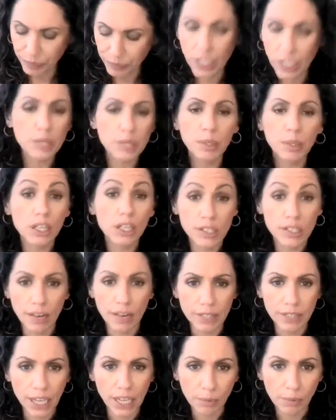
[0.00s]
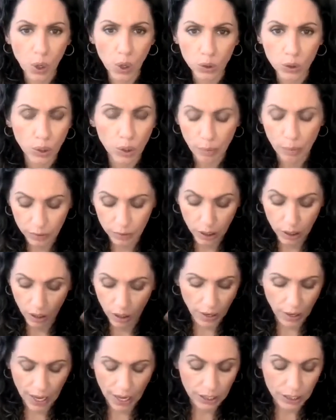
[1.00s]
It's below 70. I'm cold, you
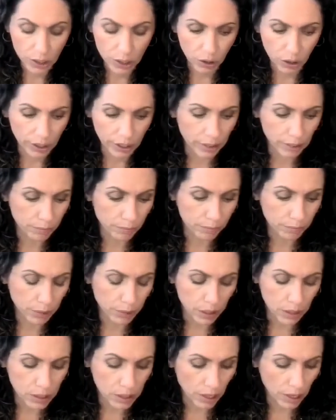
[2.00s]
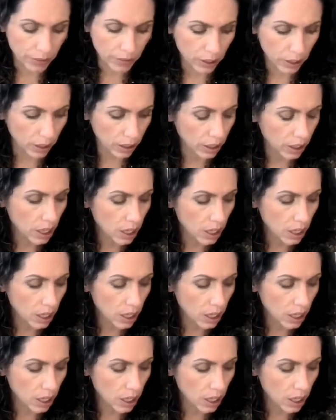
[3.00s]
know, any degree below 70.